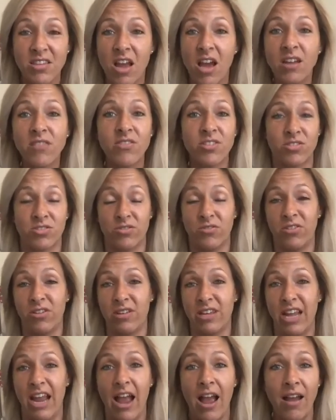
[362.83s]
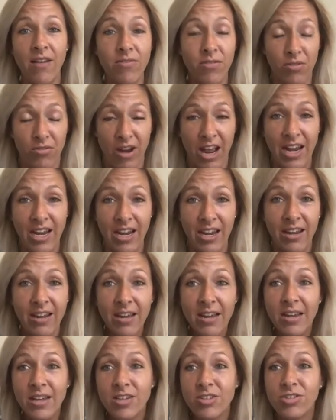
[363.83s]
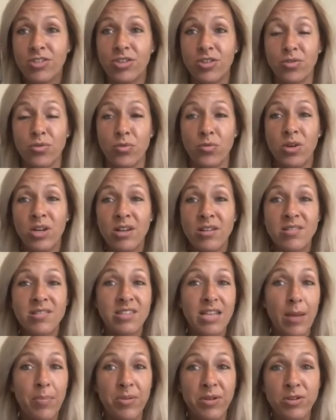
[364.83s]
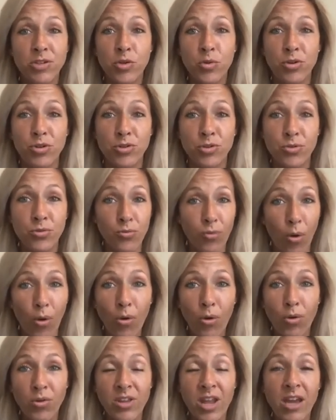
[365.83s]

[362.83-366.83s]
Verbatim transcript: None of us are really ever ready to step into a new role.